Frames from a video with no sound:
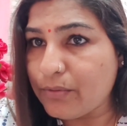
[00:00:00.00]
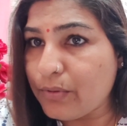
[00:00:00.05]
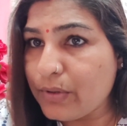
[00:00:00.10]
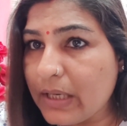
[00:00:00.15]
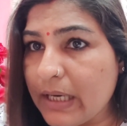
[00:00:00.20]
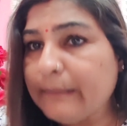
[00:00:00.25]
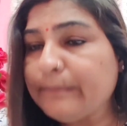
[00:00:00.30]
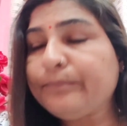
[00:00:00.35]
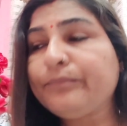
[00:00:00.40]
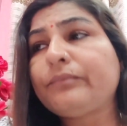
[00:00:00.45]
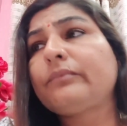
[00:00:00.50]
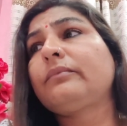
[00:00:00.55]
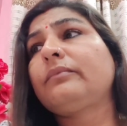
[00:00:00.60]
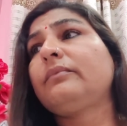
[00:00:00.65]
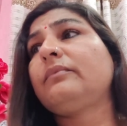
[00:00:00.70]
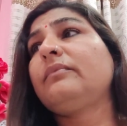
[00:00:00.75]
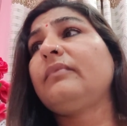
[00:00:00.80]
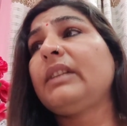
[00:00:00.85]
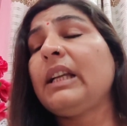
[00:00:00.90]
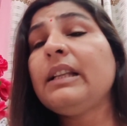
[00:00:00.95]
Okay,
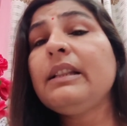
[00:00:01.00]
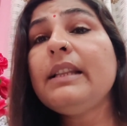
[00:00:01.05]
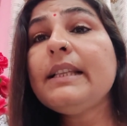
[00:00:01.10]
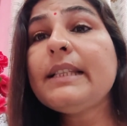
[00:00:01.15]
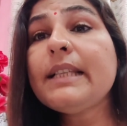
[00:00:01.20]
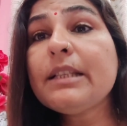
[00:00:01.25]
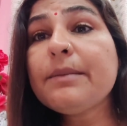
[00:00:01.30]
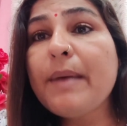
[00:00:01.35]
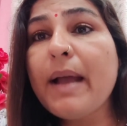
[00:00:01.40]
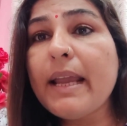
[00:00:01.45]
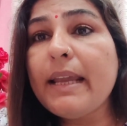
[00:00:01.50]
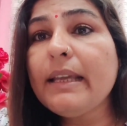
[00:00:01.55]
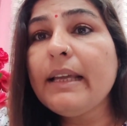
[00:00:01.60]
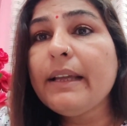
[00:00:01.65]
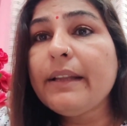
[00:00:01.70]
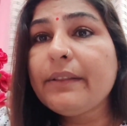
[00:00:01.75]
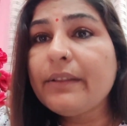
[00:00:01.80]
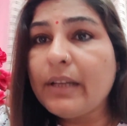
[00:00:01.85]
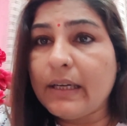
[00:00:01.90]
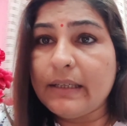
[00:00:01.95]
this is my
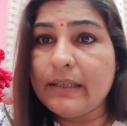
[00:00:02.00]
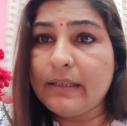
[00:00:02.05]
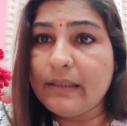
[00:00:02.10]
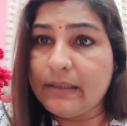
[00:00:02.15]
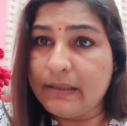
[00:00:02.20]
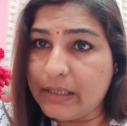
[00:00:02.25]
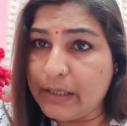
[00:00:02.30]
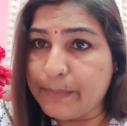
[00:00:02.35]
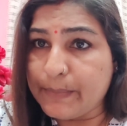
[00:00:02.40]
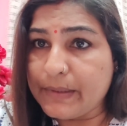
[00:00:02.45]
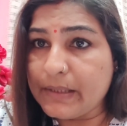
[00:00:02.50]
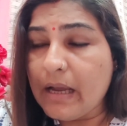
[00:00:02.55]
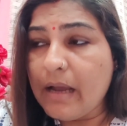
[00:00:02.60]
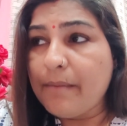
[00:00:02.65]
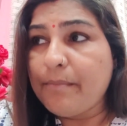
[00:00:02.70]
third tips.